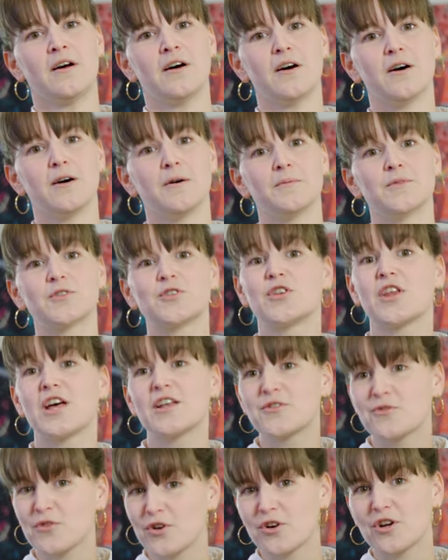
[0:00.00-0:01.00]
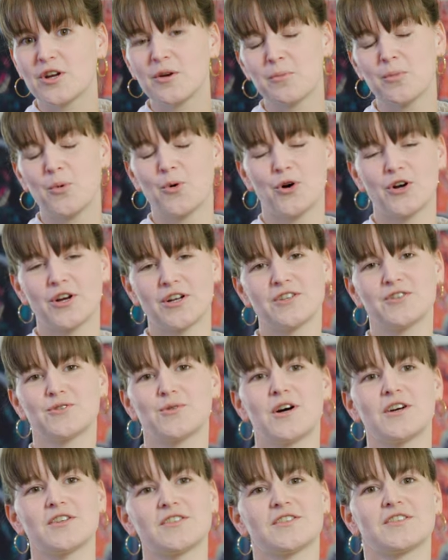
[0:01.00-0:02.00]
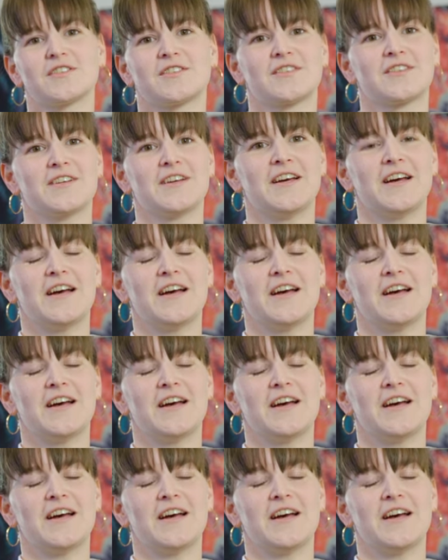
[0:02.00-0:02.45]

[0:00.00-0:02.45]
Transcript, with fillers: Um, so that's very important to us.